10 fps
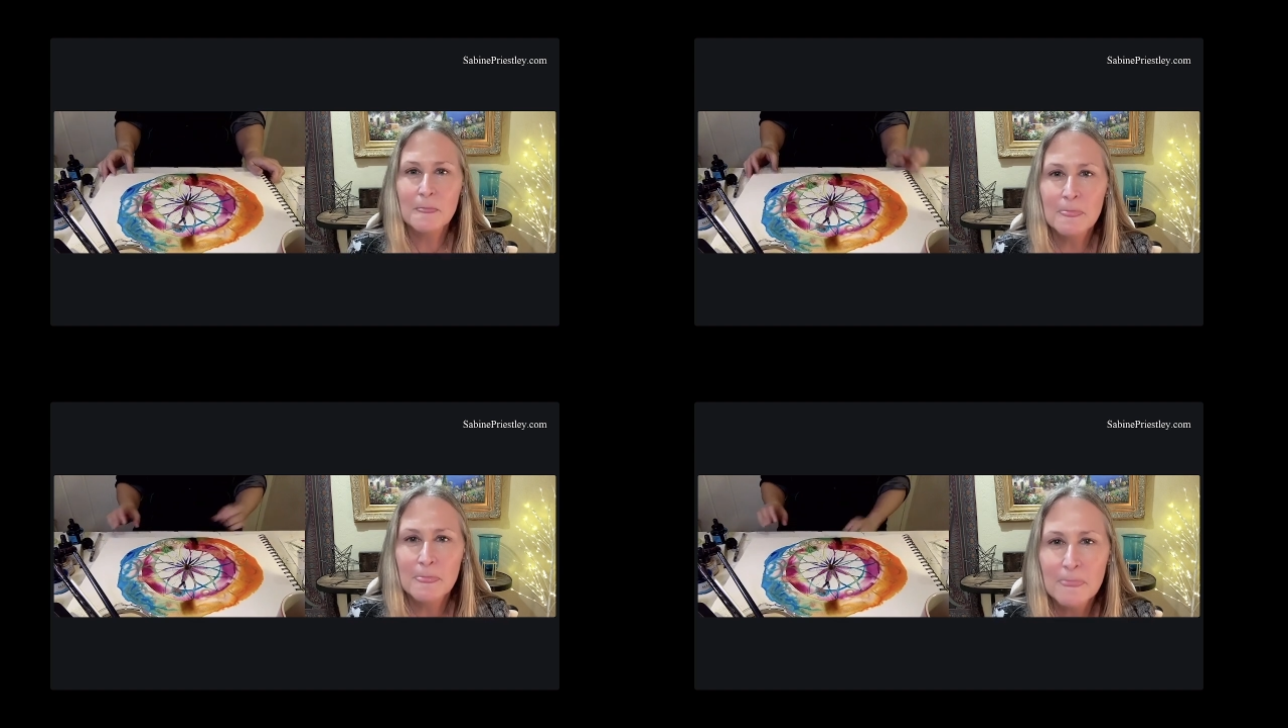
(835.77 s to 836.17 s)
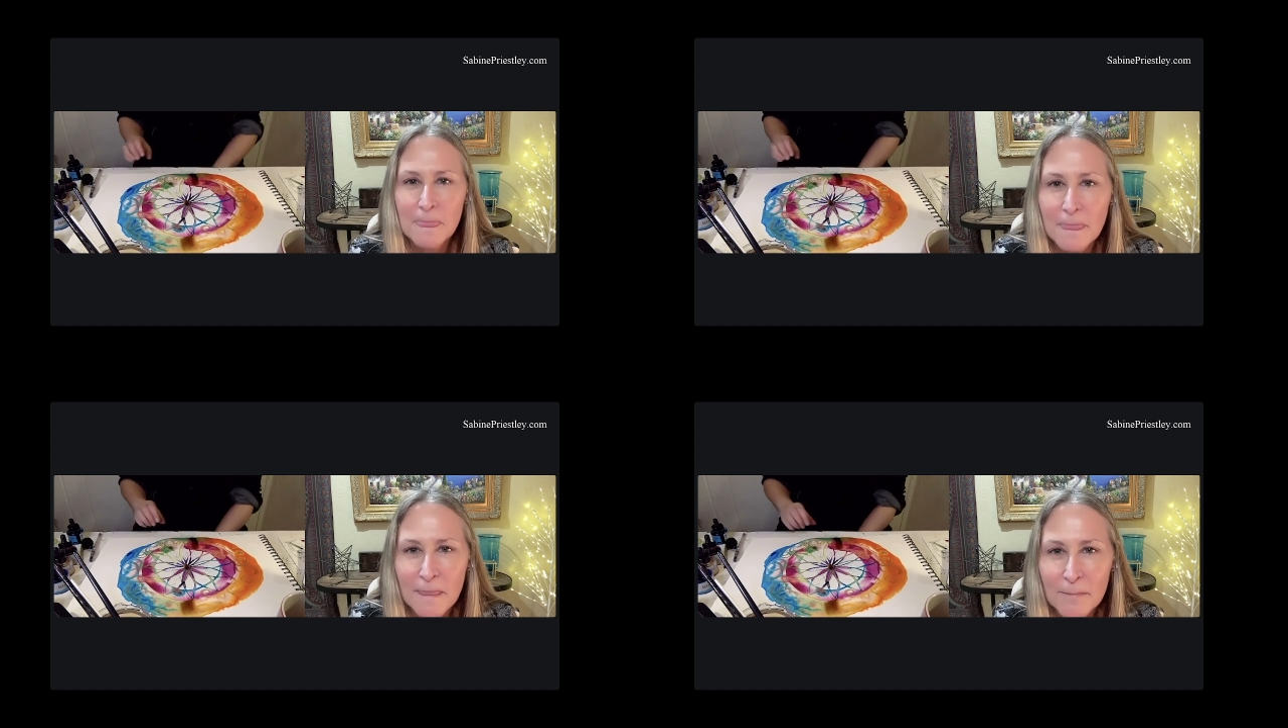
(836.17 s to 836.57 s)
What can
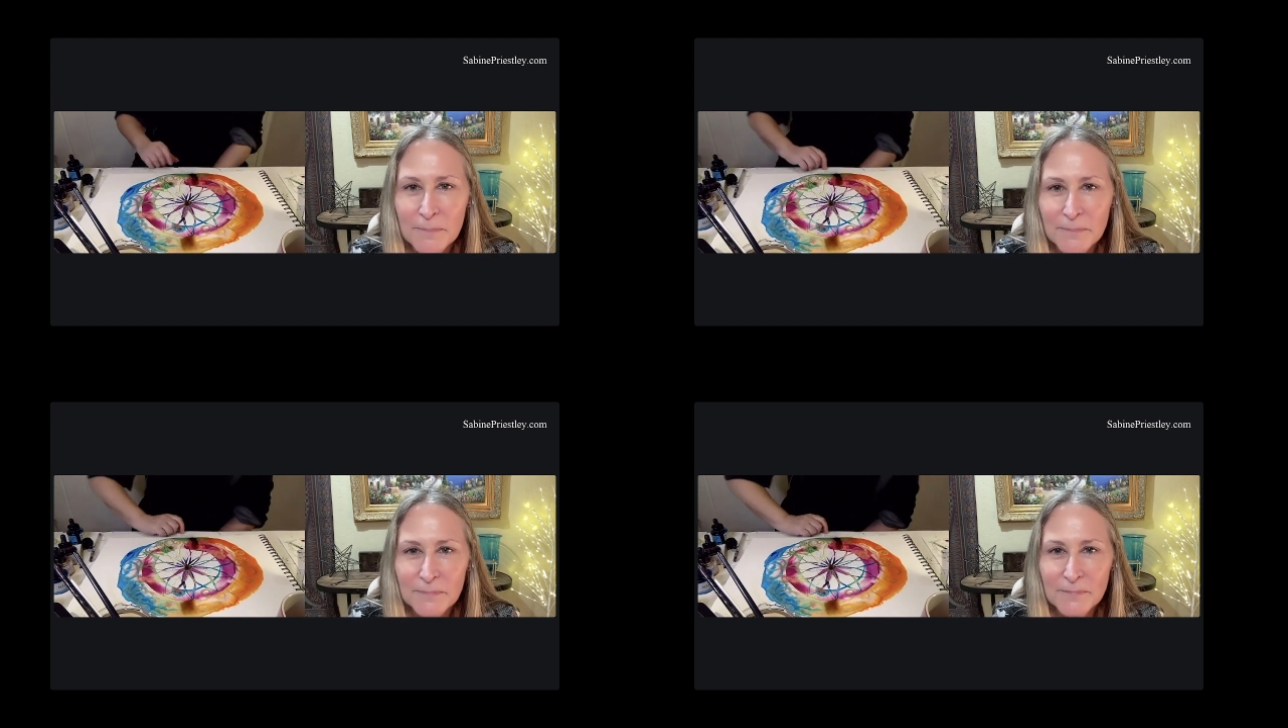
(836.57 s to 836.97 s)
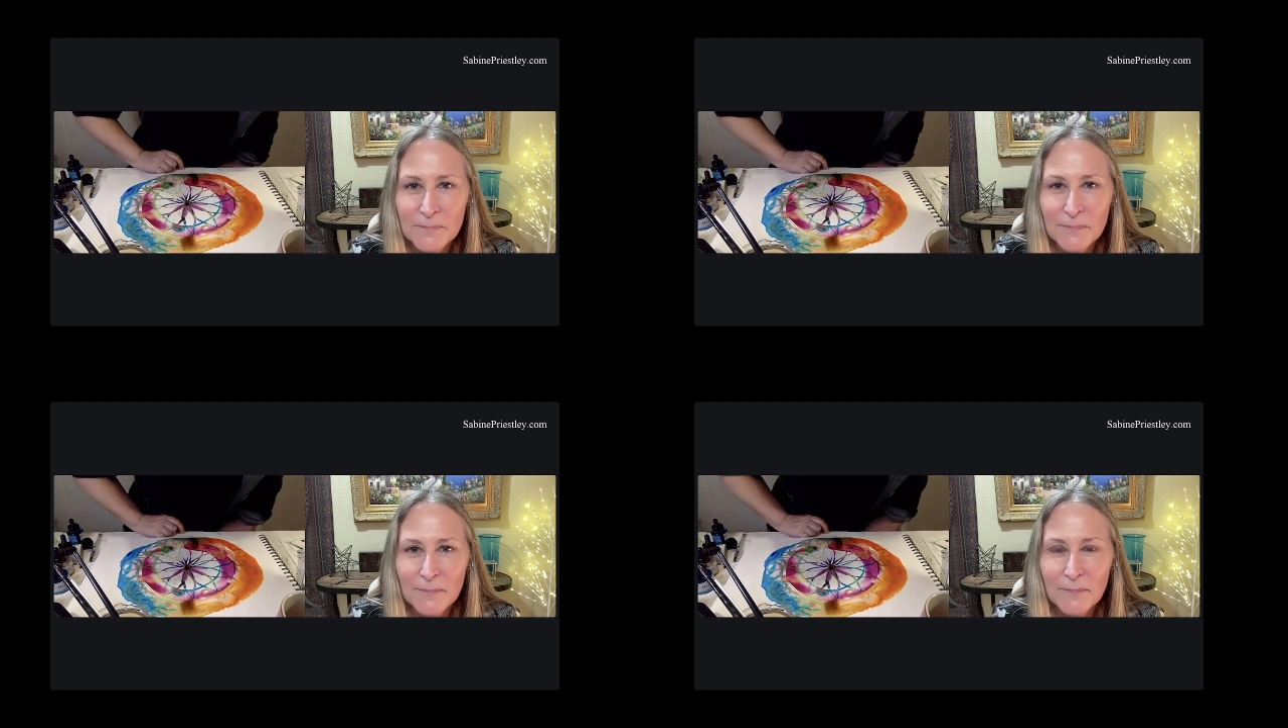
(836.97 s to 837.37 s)
you see in
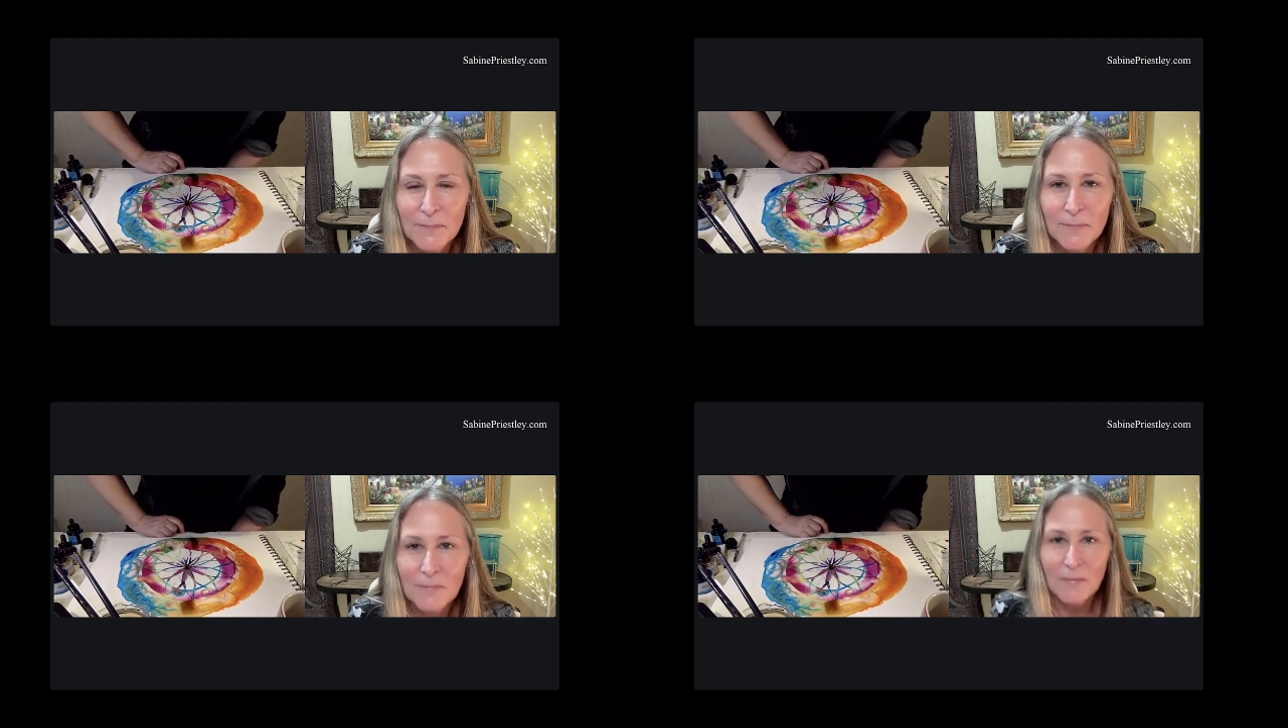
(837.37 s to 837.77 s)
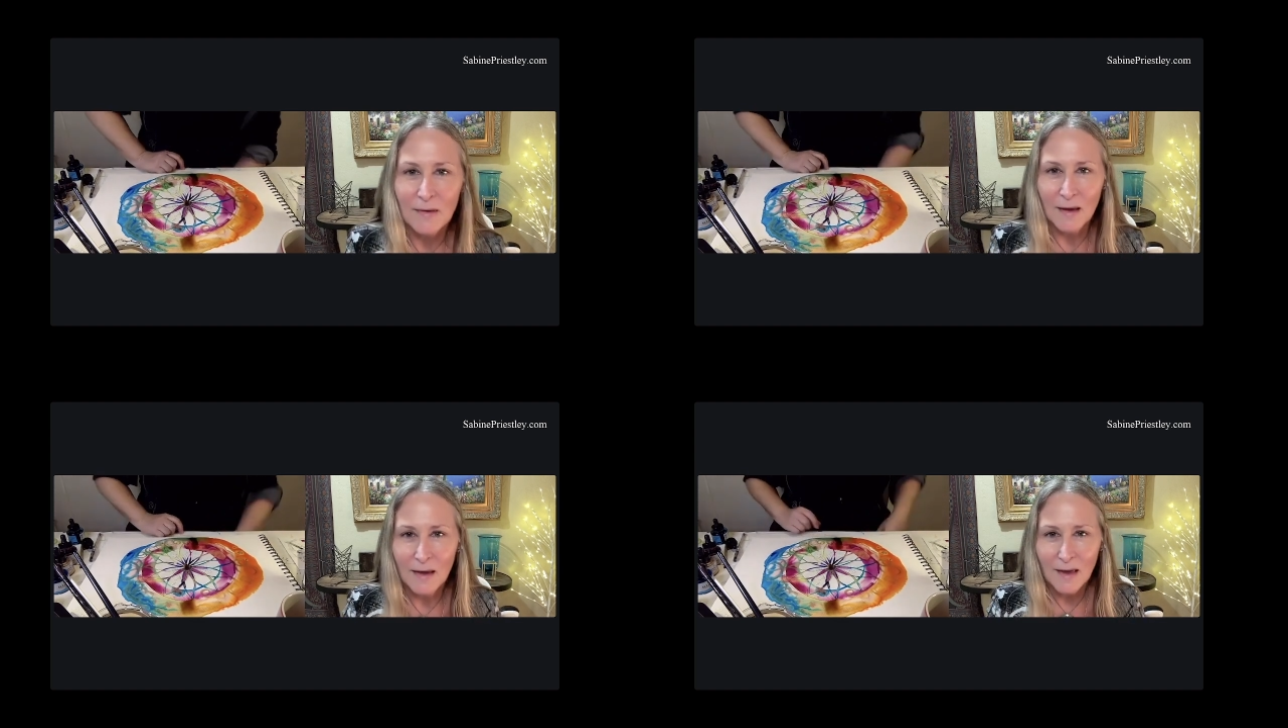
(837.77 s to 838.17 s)
this,
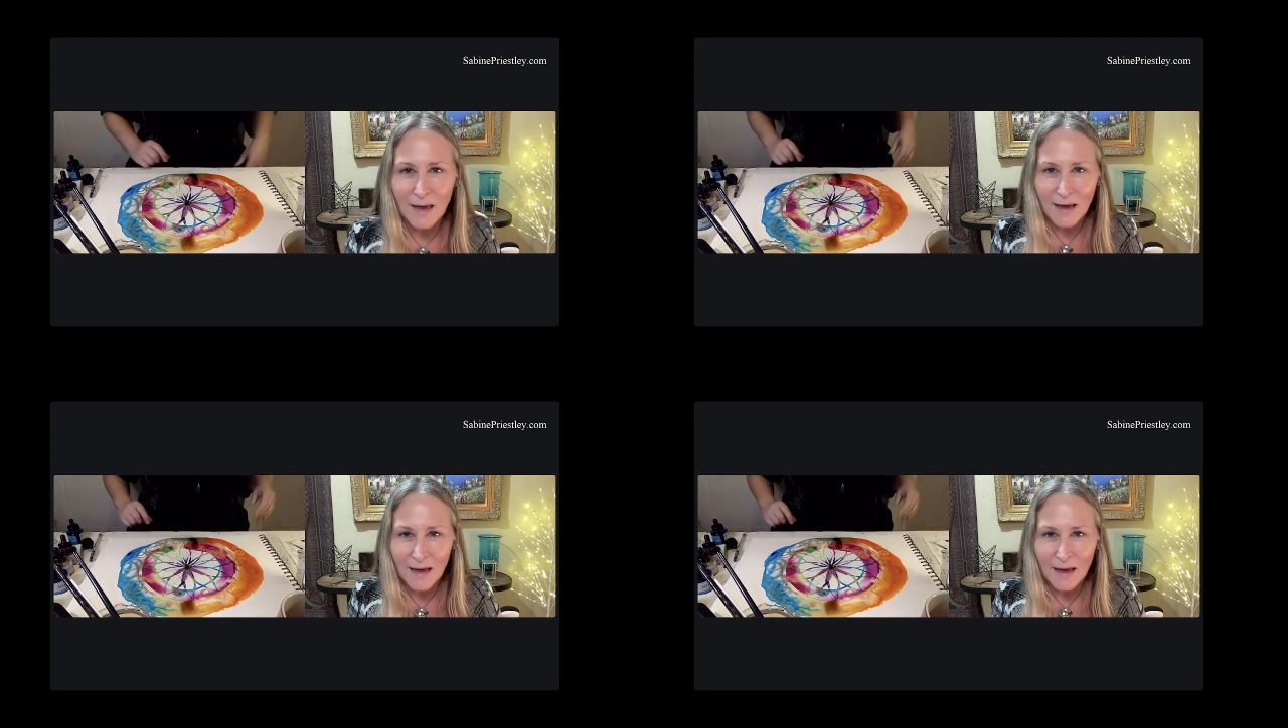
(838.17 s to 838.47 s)
Sabine?